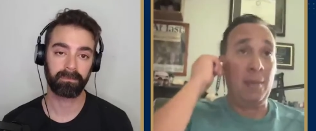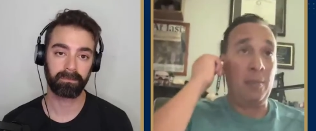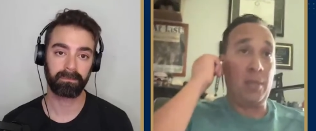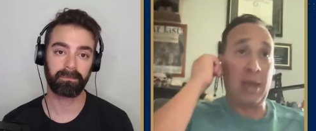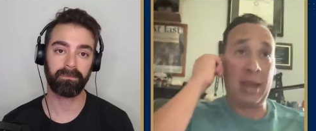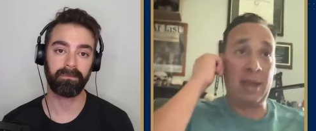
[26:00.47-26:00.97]

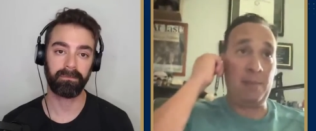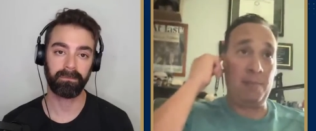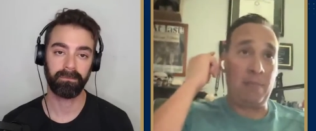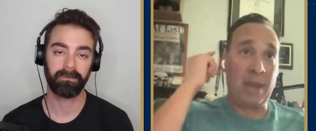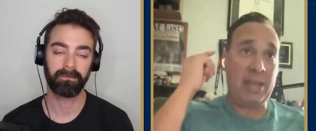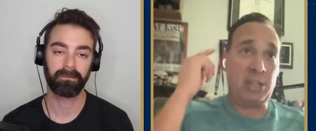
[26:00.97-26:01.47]
Speaker 1: They
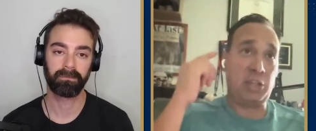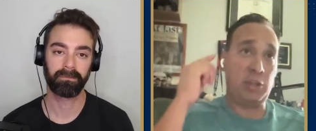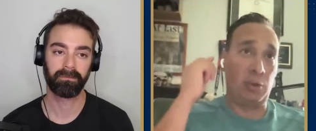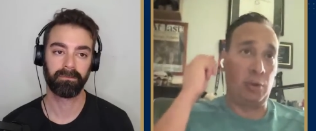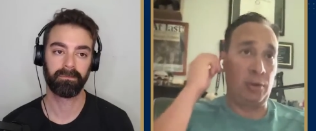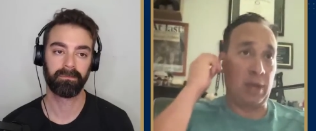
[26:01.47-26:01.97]
made
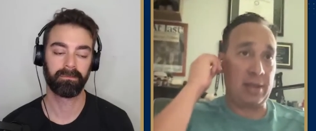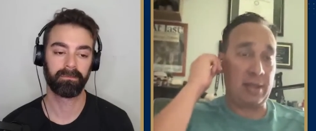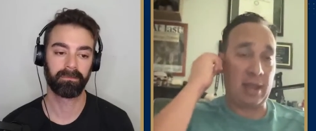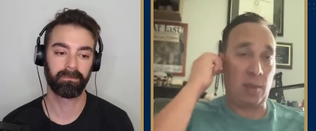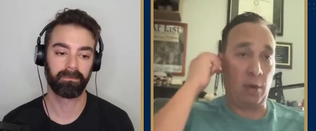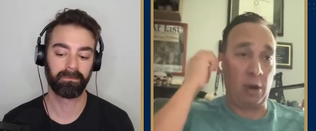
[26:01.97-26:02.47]
sure that
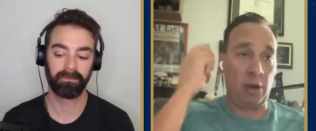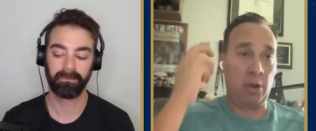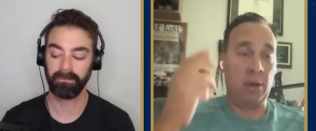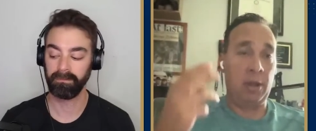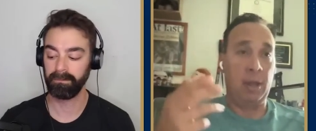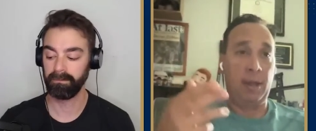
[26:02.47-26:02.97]
they
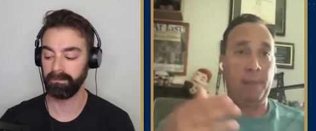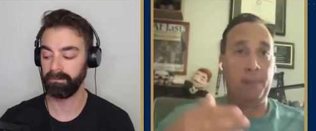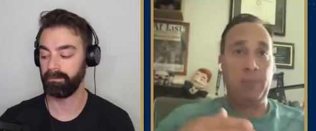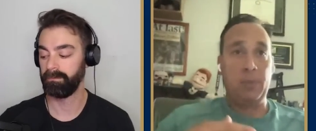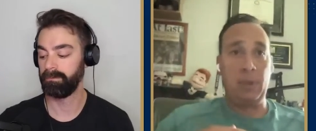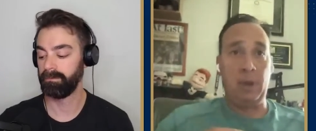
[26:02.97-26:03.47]
were
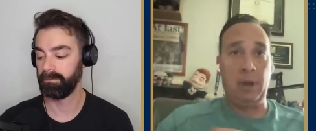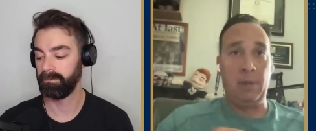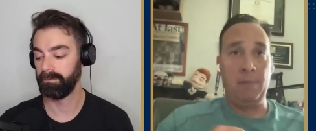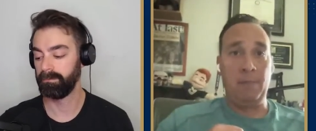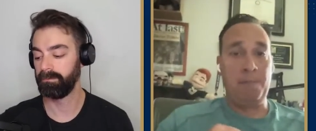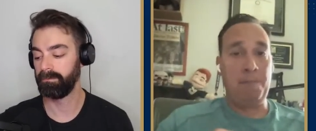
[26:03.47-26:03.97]

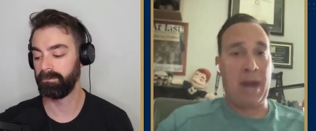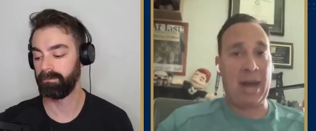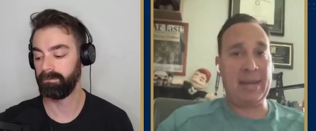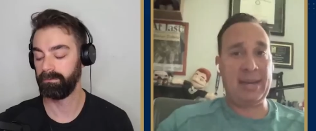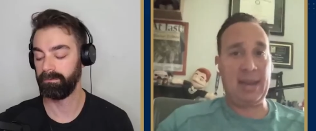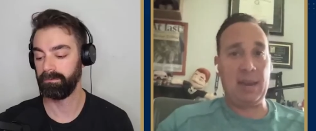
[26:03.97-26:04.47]
um,
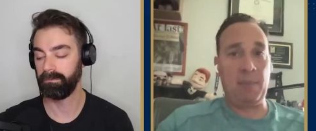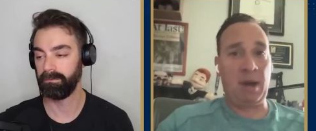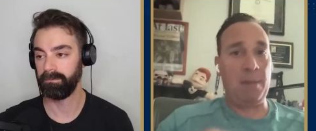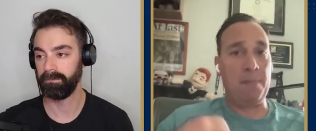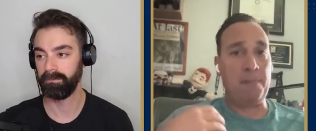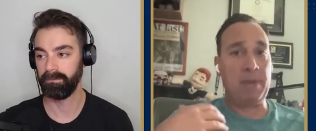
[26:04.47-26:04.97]
bodying him
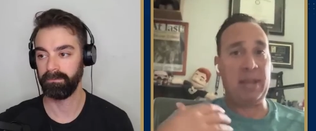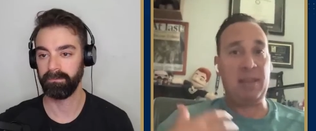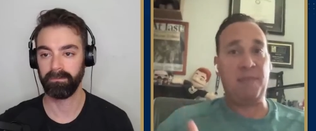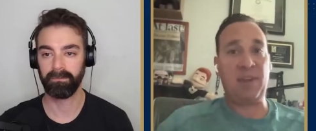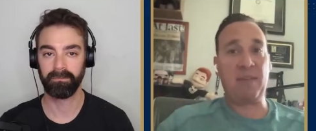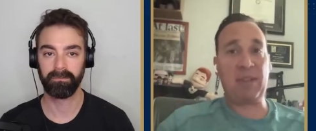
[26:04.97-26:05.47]
up,
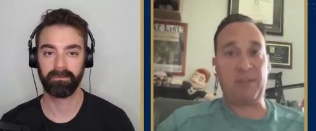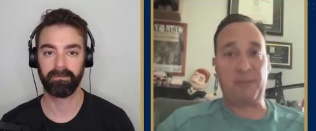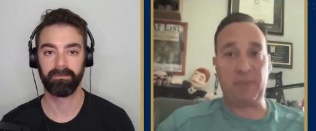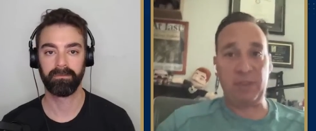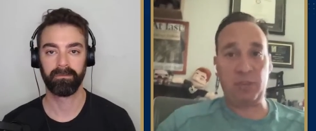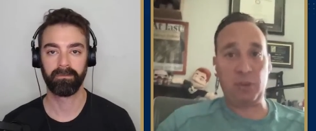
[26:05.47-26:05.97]
being very
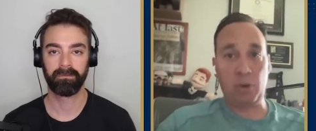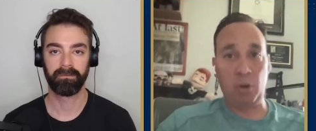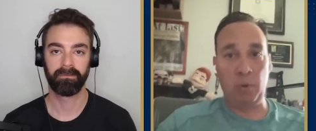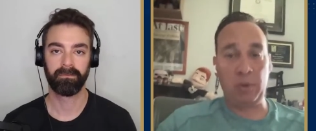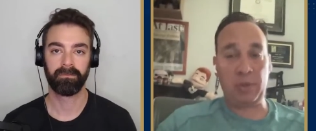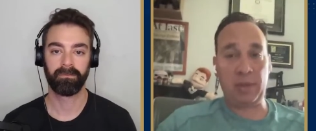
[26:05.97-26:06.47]

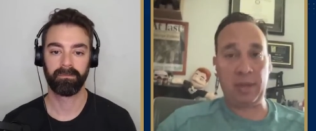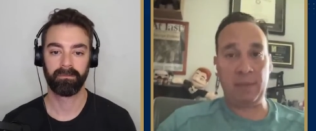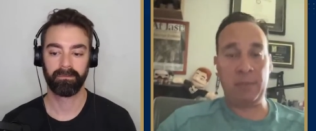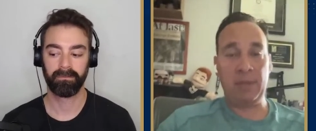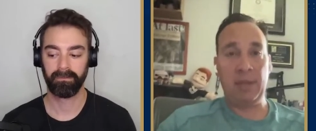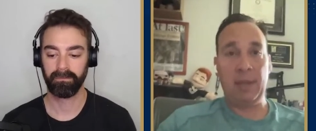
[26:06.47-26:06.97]
physical with
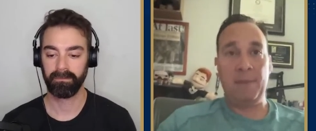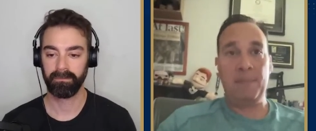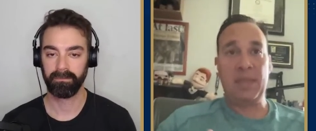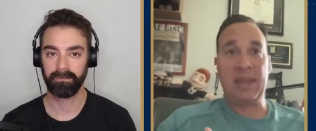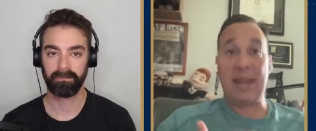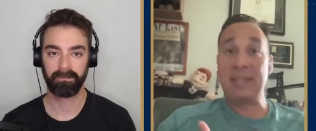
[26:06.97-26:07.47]
him.
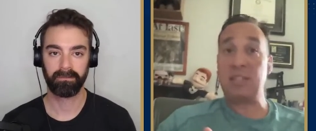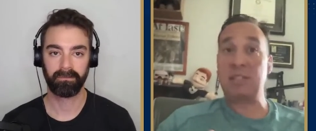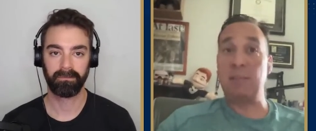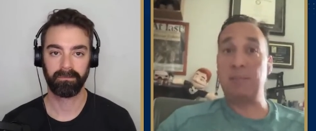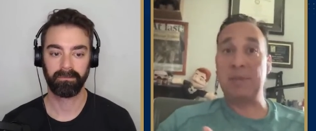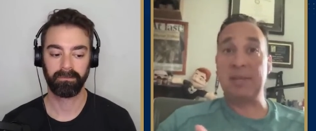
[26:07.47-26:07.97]
And that's
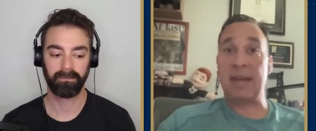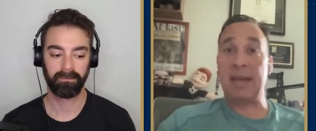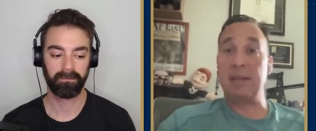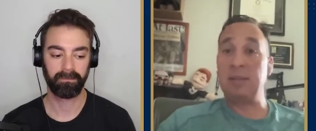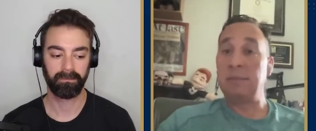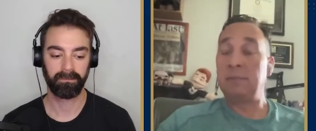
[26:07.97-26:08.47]
something
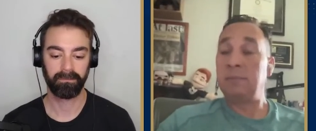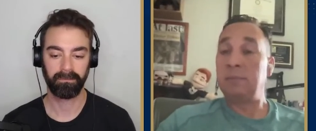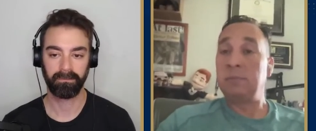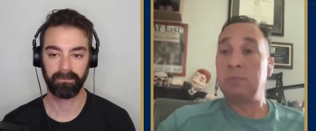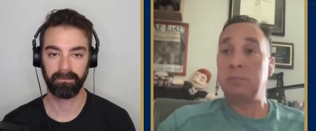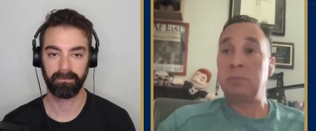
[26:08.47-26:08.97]
that
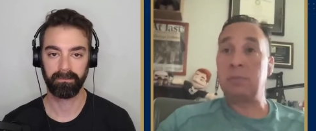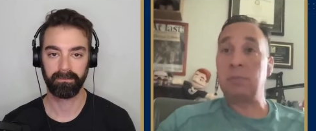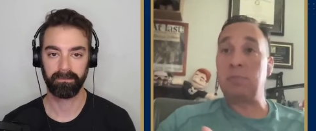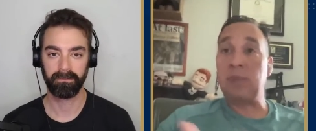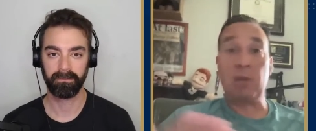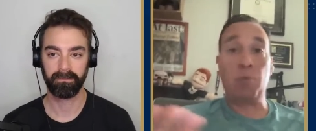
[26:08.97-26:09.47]

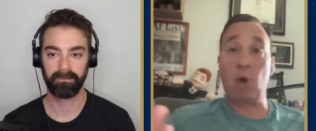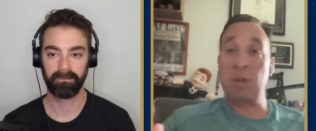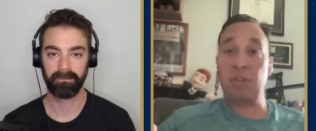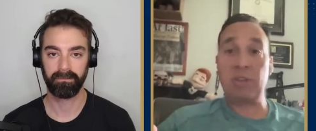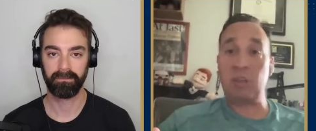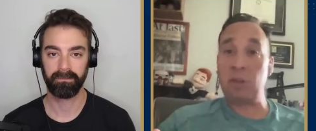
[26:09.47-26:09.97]
he
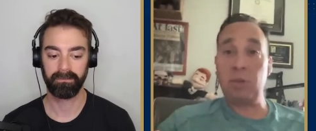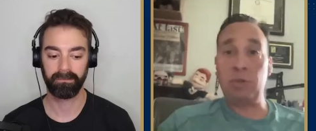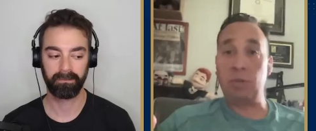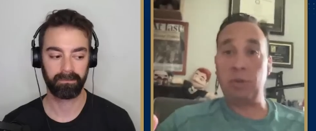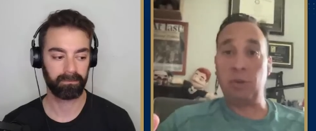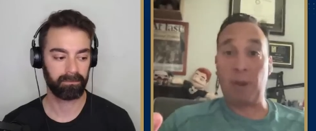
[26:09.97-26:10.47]
wasn't
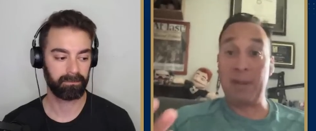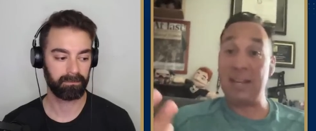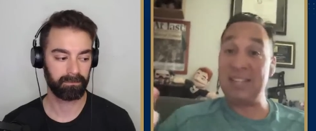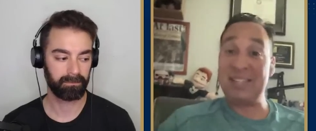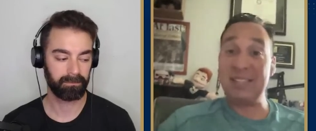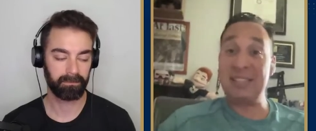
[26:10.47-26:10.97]
used to. I mean,
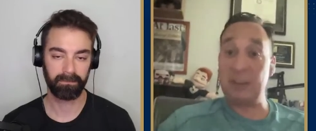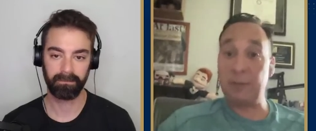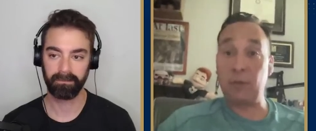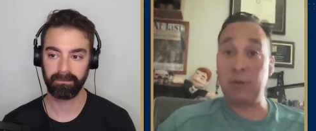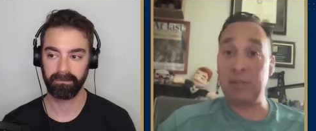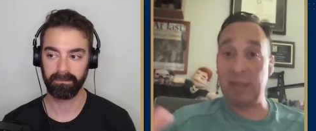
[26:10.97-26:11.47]
it's a
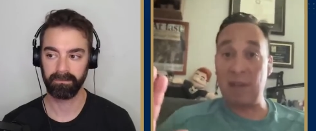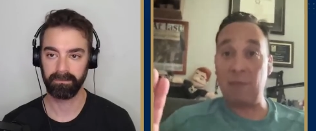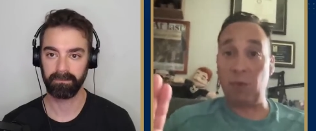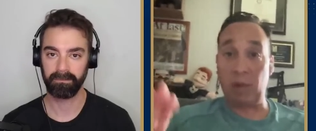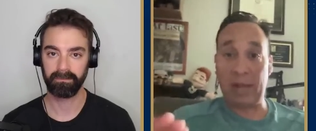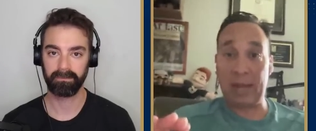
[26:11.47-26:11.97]
different
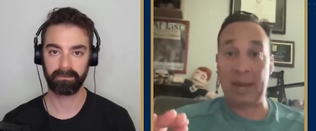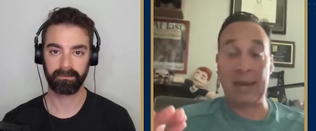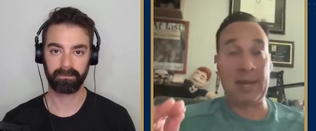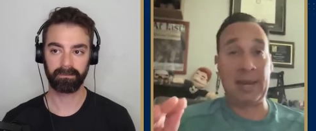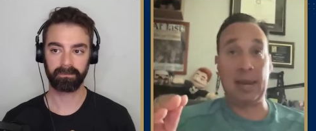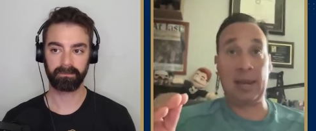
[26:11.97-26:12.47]
level. And,
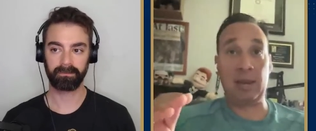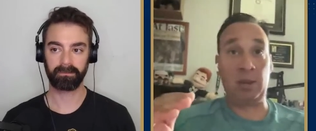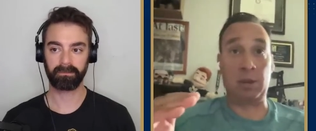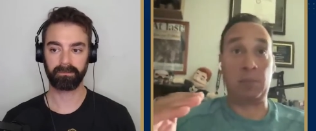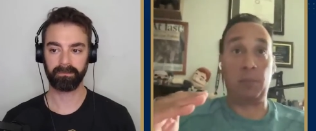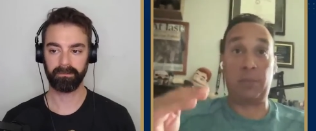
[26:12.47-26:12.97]
and
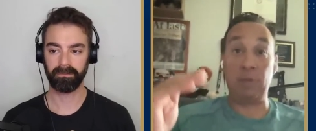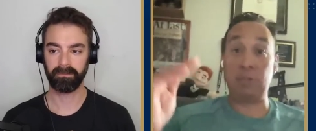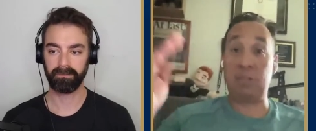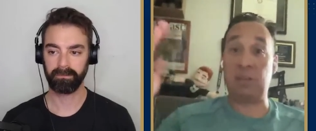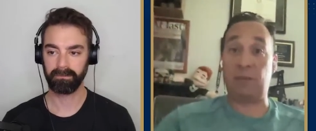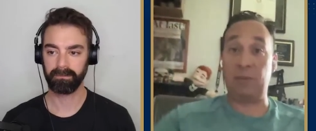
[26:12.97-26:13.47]
look, there's
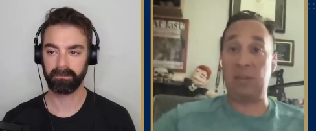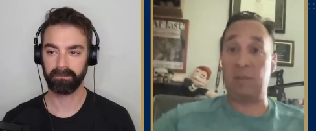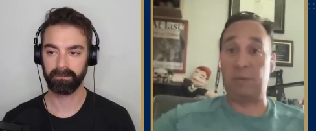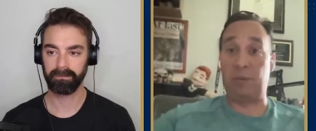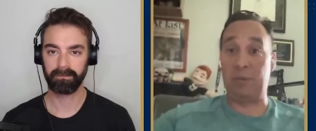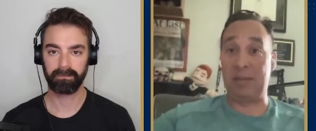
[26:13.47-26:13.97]
a different
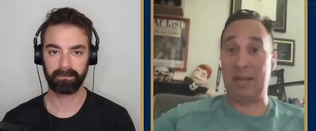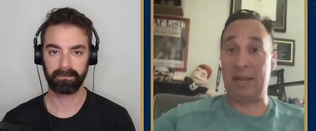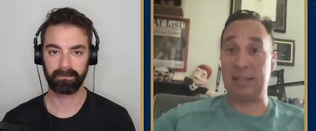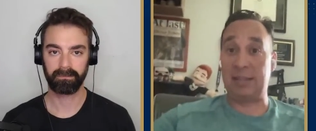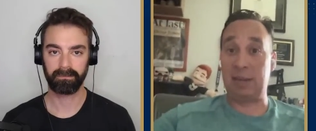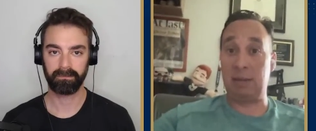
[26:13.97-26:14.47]
level from the
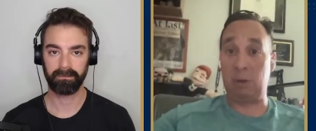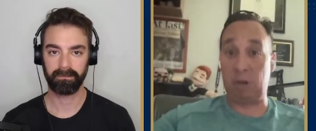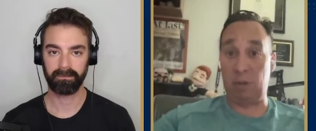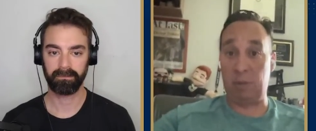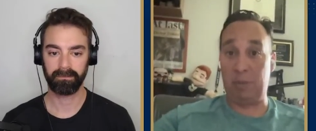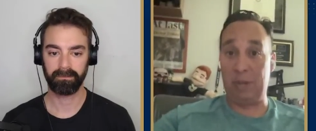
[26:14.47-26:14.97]
guys that are
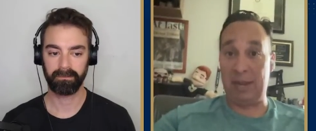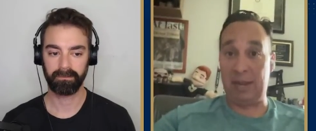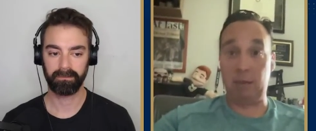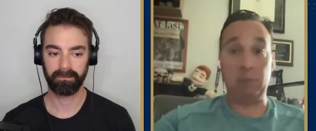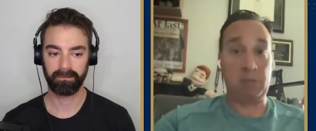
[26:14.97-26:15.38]
going to be playing